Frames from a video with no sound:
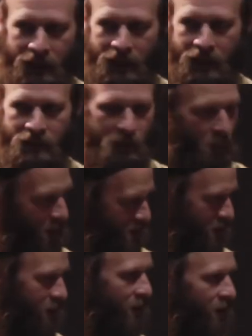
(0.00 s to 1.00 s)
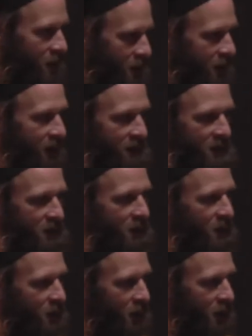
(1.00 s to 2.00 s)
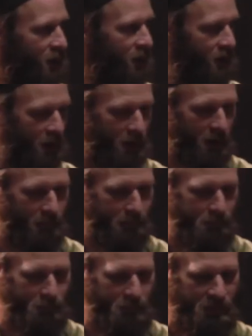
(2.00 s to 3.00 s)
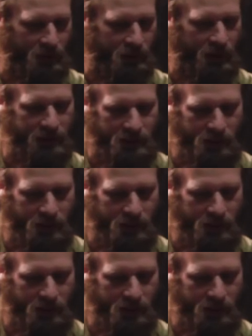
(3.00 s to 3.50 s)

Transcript: he's a Westerner, he lives in New York. Um, and